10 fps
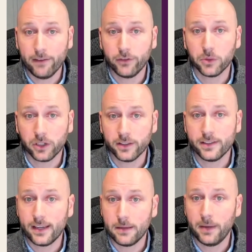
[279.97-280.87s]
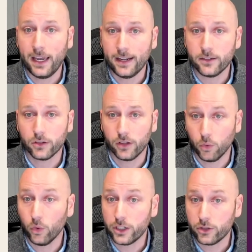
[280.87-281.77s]
everyone on the same page
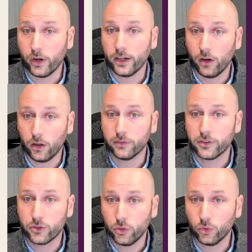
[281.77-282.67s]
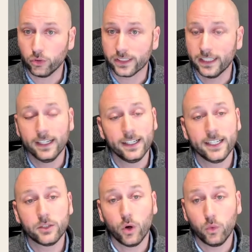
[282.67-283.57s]
and orchestrate all of your tools
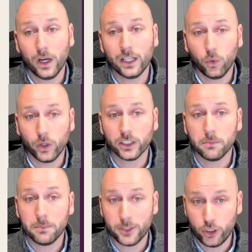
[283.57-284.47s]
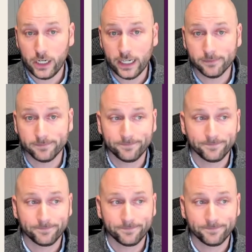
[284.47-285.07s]
into a well-oiled machine.